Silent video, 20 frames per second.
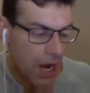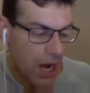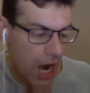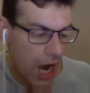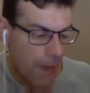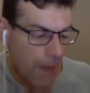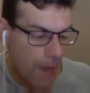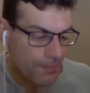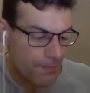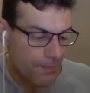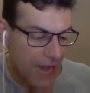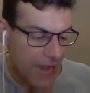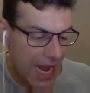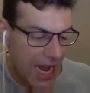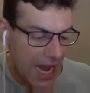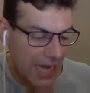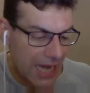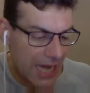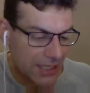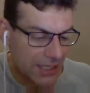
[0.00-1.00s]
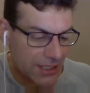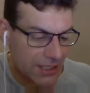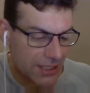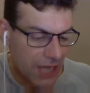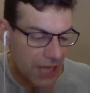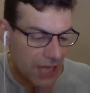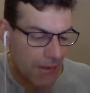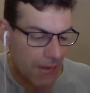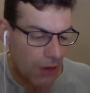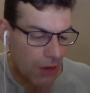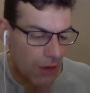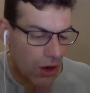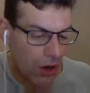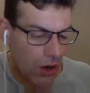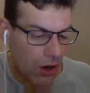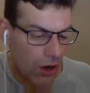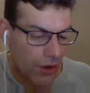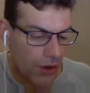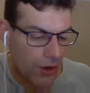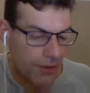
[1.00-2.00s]
And
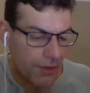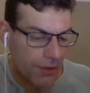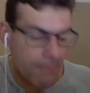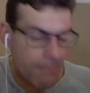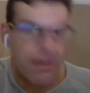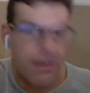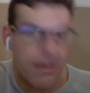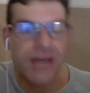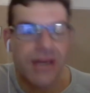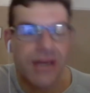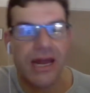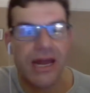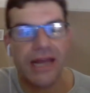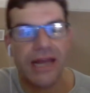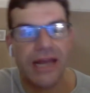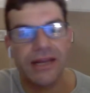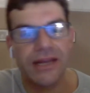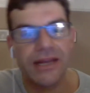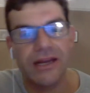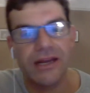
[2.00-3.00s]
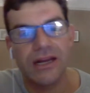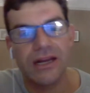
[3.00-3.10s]
on Monday,